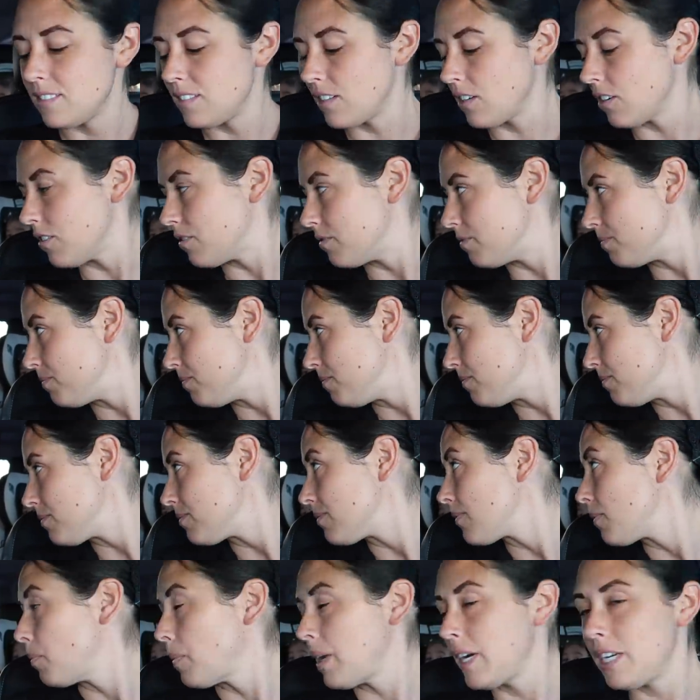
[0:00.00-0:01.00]
So
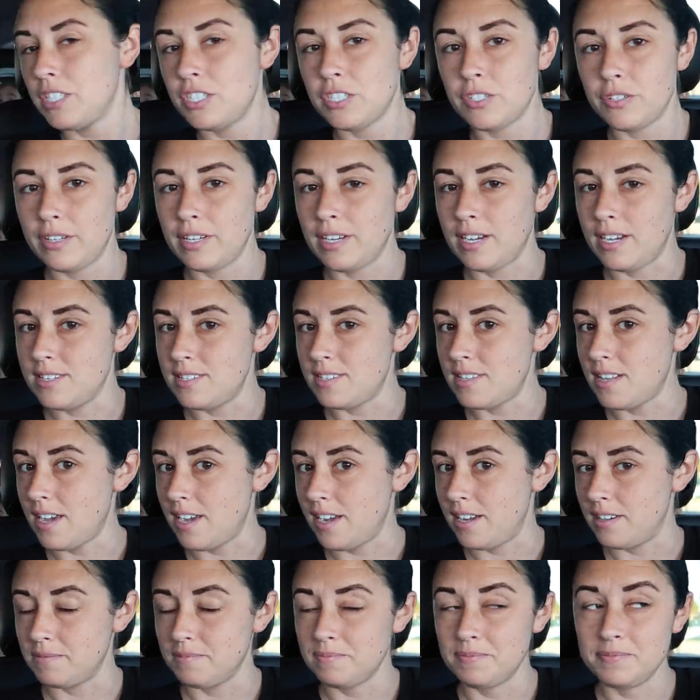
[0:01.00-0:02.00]
might show you guys
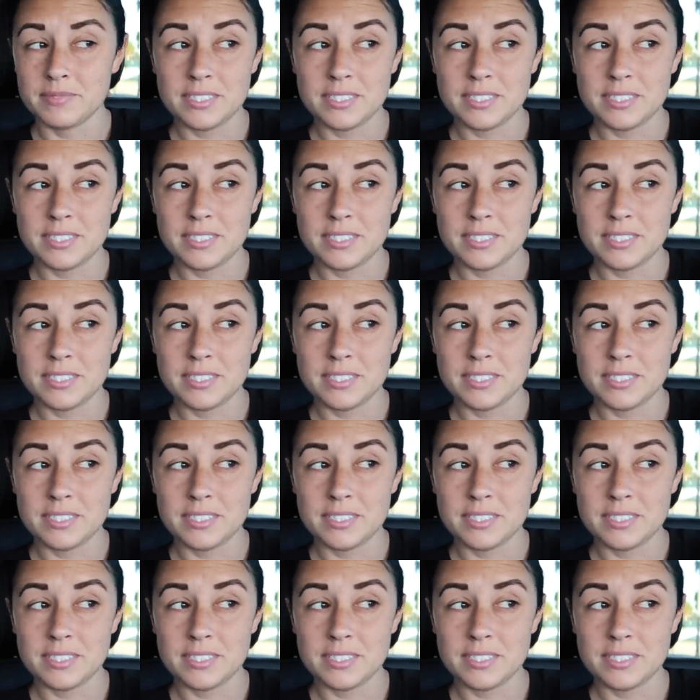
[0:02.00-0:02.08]
that.